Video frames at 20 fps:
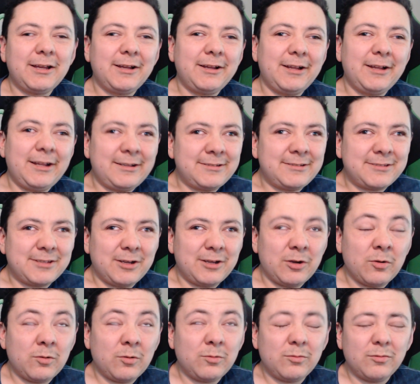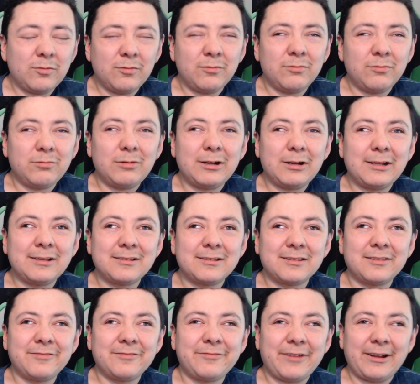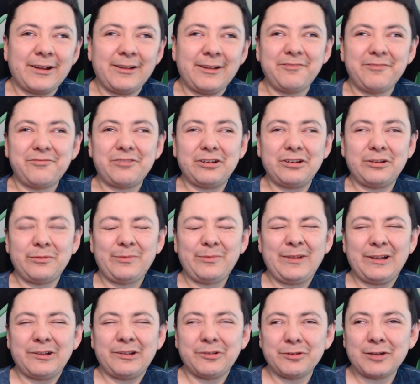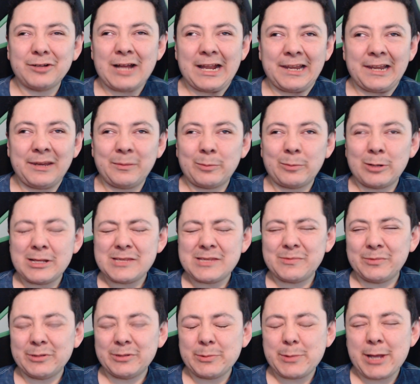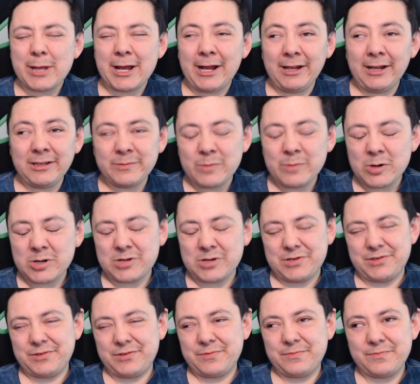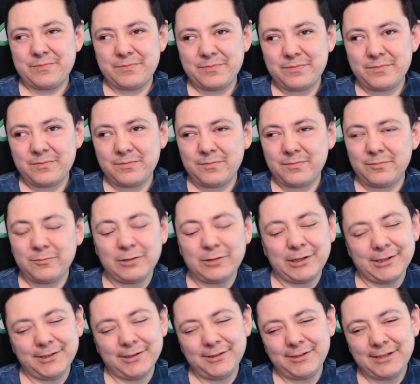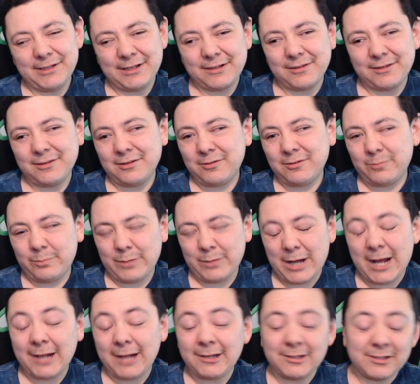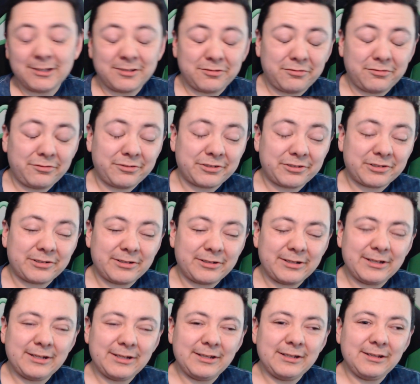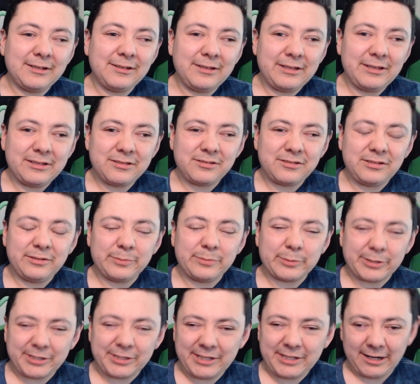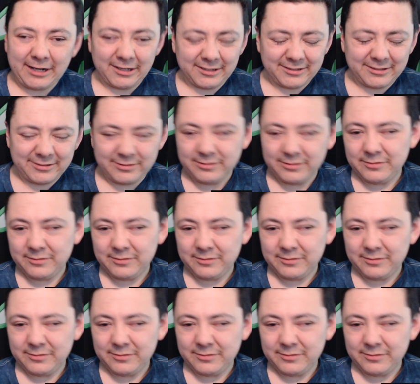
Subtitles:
And so, what is the fundamental guiding principle behind Mars? Well, behind a soldier is to protect